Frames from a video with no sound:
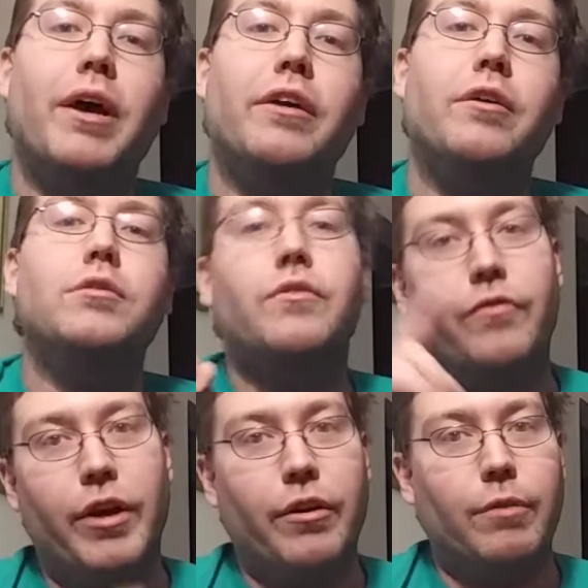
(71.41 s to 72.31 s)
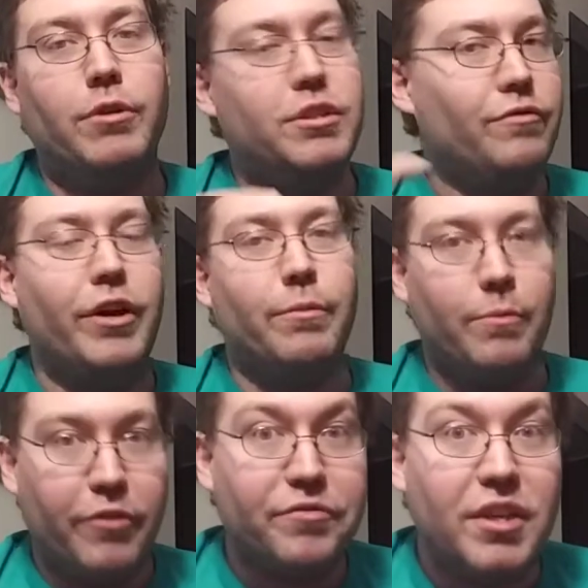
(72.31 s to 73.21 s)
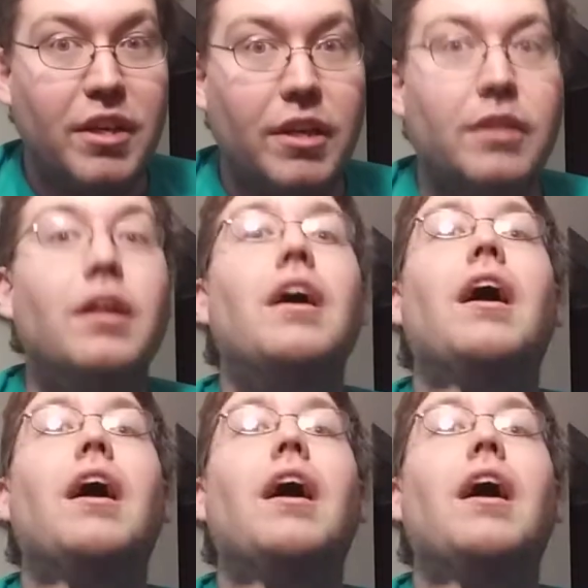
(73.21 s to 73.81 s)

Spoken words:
Echoes, which is Fire Emblem 15,